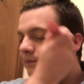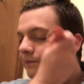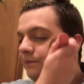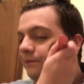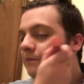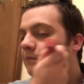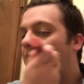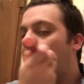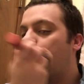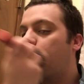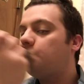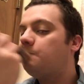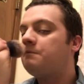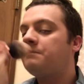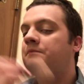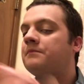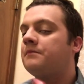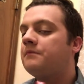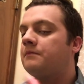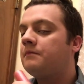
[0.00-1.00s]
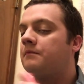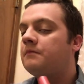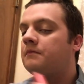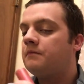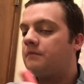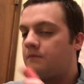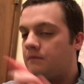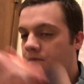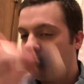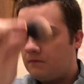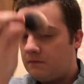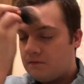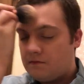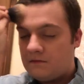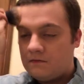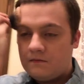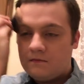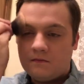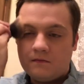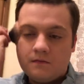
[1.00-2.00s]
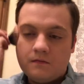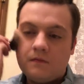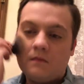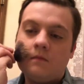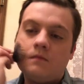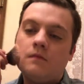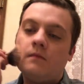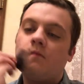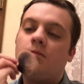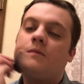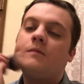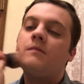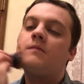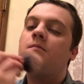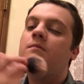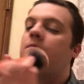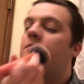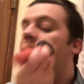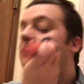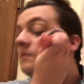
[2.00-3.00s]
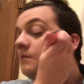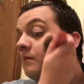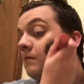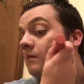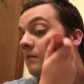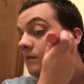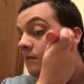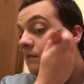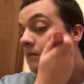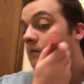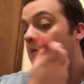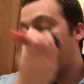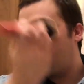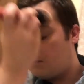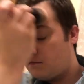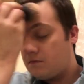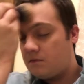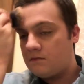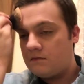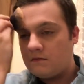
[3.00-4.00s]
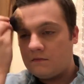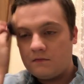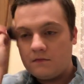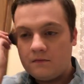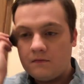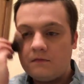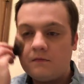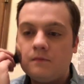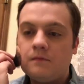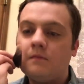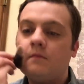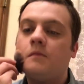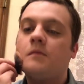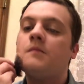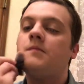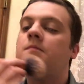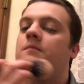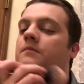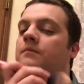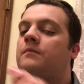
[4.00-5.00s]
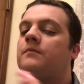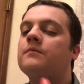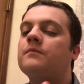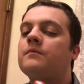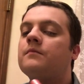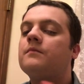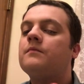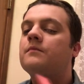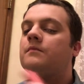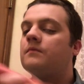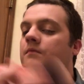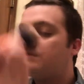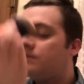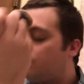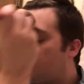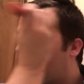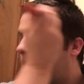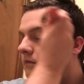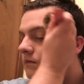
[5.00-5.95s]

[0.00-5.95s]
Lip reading: No one is speaking in this clip.